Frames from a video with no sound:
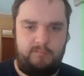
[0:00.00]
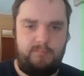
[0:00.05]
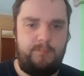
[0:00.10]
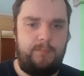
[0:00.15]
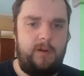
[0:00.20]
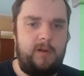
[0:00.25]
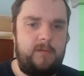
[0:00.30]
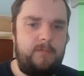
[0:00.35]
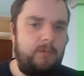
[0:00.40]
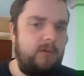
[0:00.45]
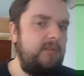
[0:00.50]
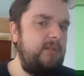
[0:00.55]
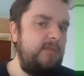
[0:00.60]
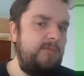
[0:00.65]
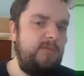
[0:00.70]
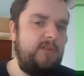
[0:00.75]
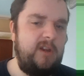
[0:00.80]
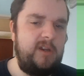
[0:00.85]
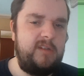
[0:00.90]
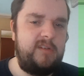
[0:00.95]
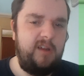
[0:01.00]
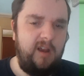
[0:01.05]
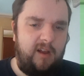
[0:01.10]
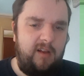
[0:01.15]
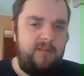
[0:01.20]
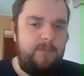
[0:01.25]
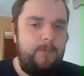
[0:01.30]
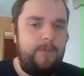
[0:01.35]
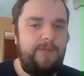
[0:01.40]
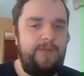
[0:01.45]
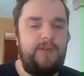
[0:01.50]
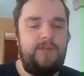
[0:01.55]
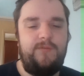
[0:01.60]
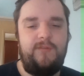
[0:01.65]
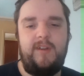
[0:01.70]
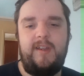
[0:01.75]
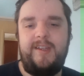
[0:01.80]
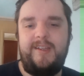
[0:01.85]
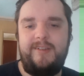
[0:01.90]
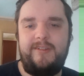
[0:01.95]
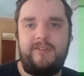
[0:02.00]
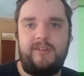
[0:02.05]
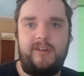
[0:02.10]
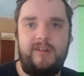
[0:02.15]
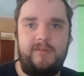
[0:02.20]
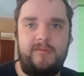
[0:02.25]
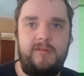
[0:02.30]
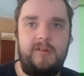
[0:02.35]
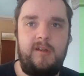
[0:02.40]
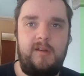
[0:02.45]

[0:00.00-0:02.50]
Pokemon with good type of so